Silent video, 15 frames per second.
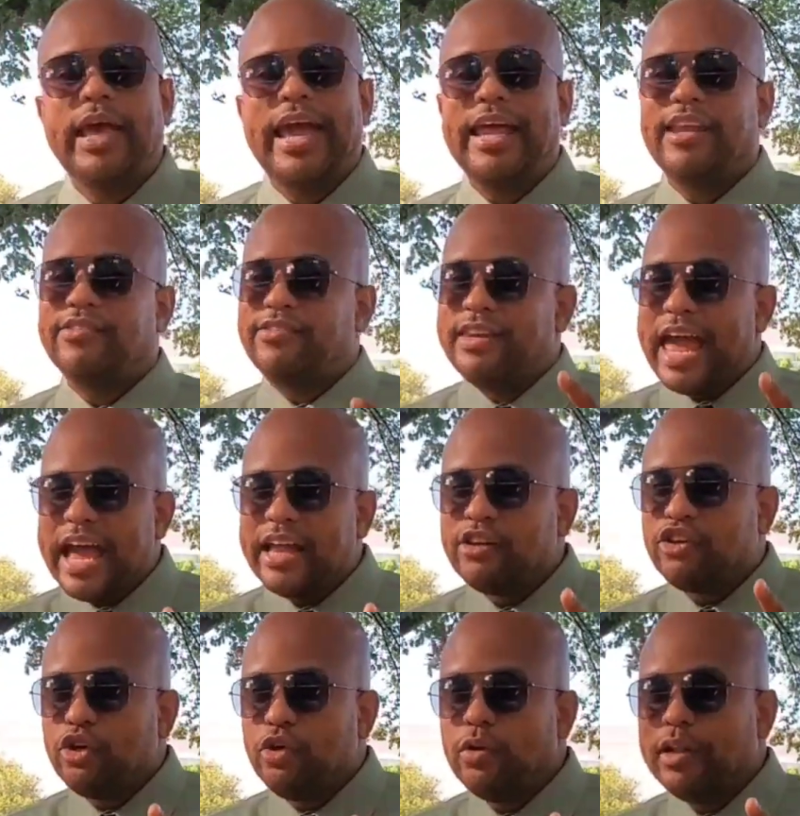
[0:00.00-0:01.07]
And it's not
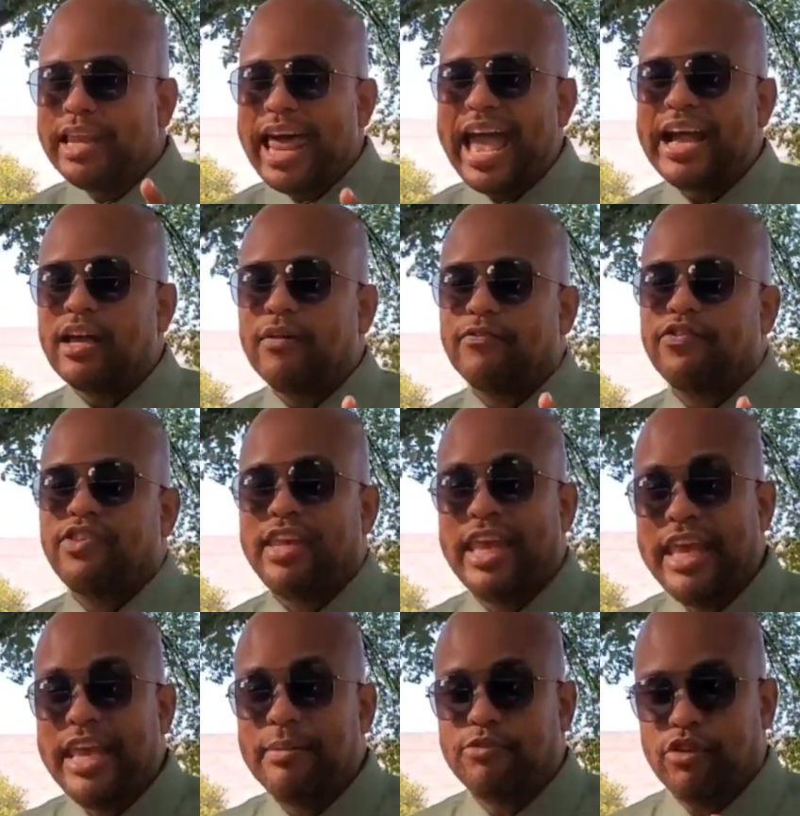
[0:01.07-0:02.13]
due to lack of
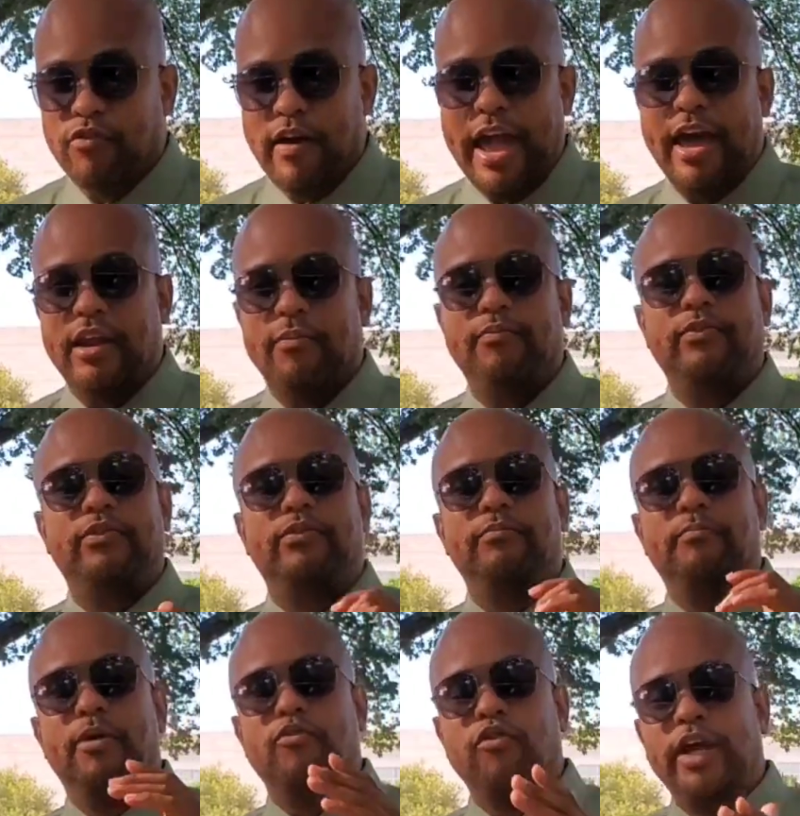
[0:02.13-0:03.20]
teams around him.
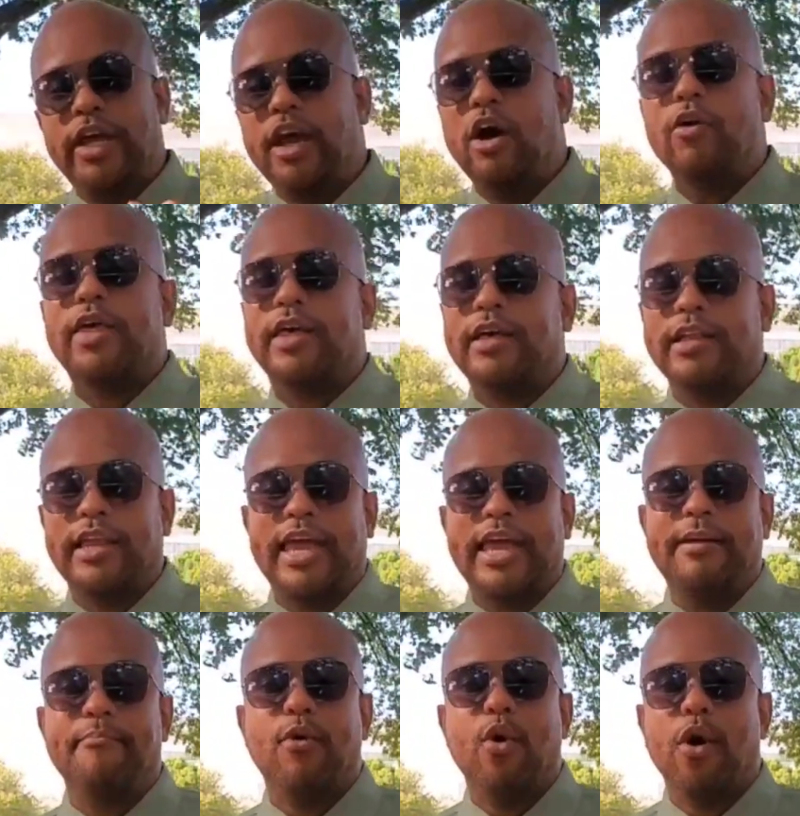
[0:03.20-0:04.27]
Marino can
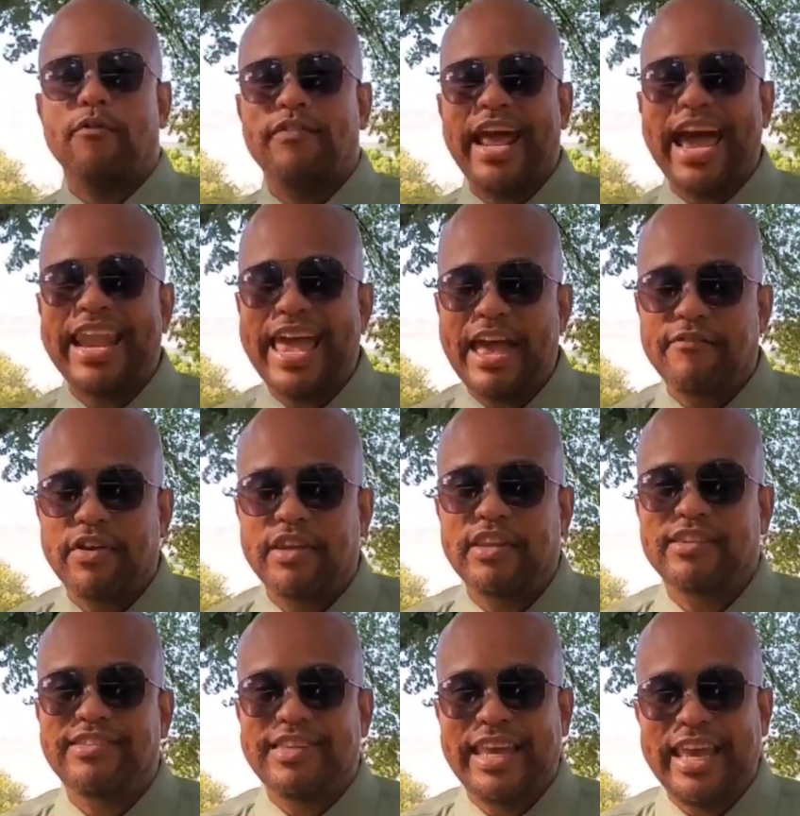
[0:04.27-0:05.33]
claim more of not having
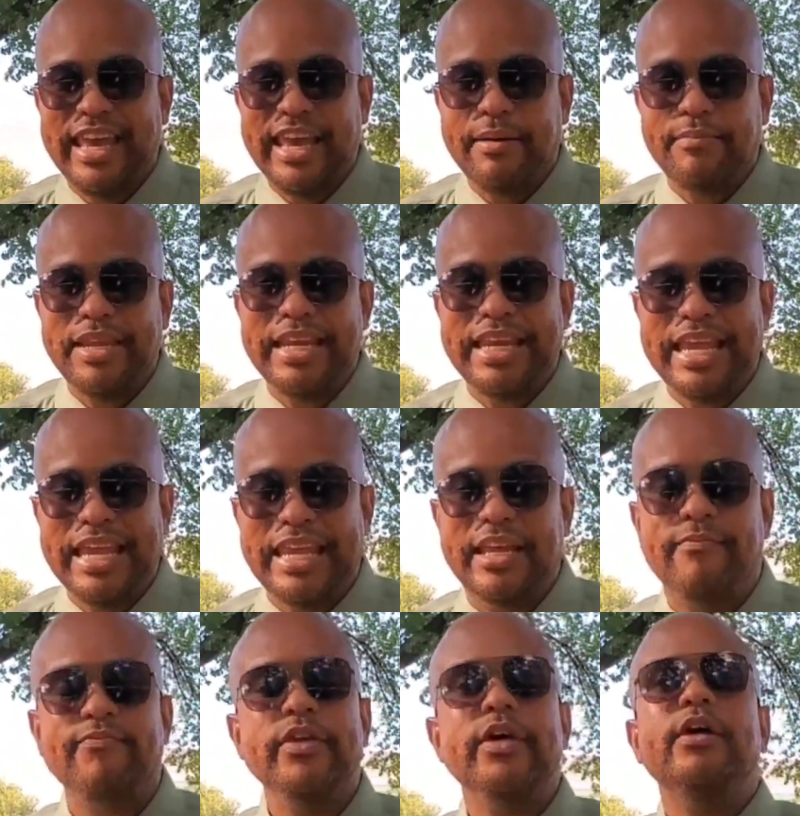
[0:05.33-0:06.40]
the team he
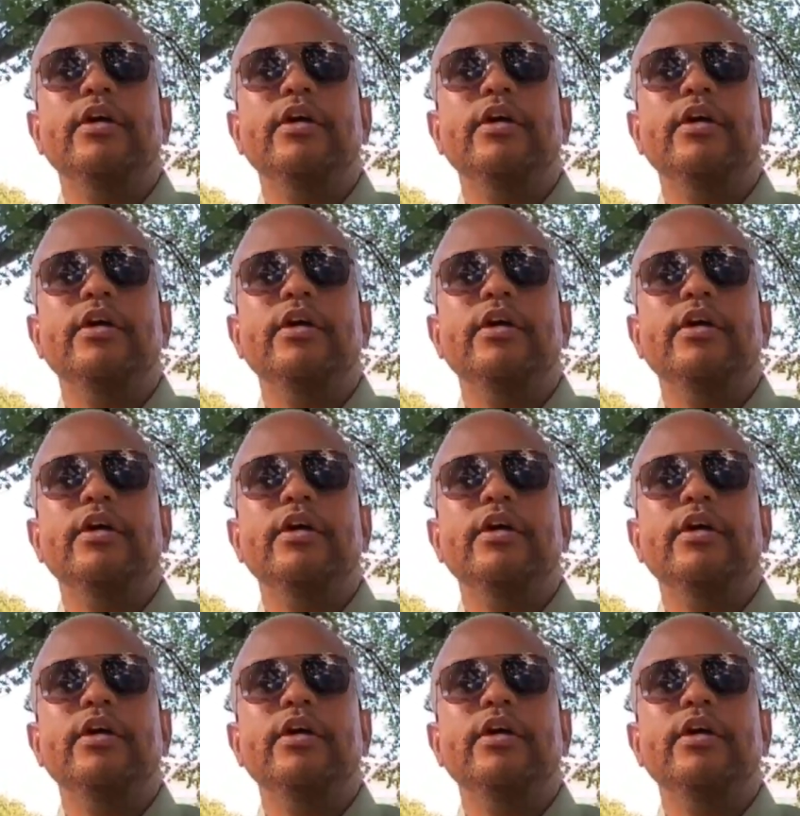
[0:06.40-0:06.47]
needed